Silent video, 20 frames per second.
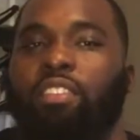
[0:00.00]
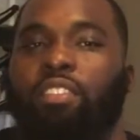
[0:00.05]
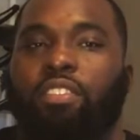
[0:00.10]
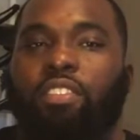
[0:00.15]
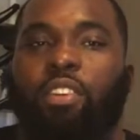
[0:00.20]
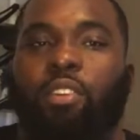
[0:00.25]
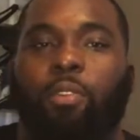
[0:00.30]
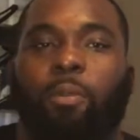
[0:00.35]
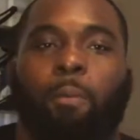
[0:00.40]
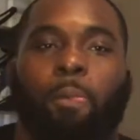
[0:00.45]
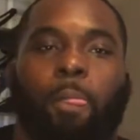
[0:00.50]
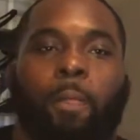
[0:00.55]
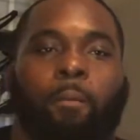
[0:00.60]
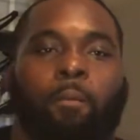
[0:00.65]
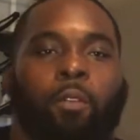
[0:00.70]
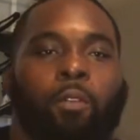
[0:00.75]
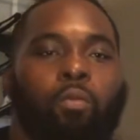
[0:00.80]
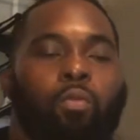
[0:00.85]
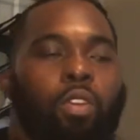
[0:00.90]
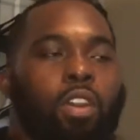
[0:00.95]
So
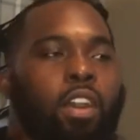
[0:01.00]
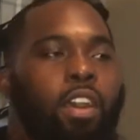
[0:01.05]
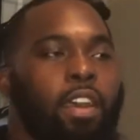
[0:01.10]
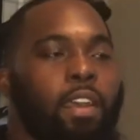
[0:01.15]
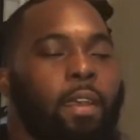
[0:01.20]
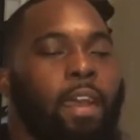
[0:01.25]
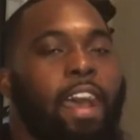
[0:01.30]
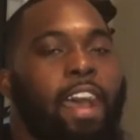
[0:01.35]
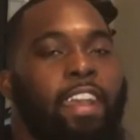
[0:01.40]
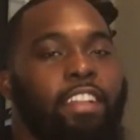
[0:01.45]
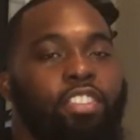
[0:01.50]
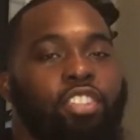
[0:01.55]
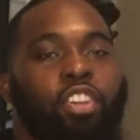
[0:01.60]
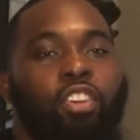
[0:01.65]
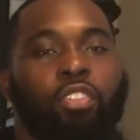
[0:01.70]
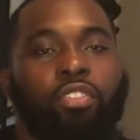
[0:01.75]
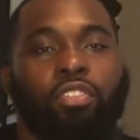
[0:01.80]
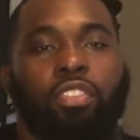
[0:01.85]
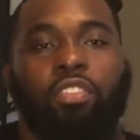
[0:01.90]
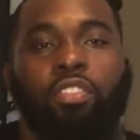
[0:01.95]
what I
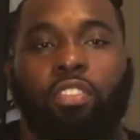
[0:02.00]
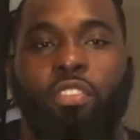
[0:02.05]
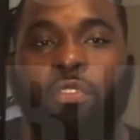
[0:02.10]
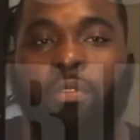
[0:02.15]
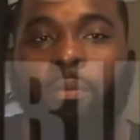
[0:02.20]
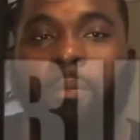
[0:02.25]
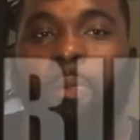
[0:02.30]
chose to do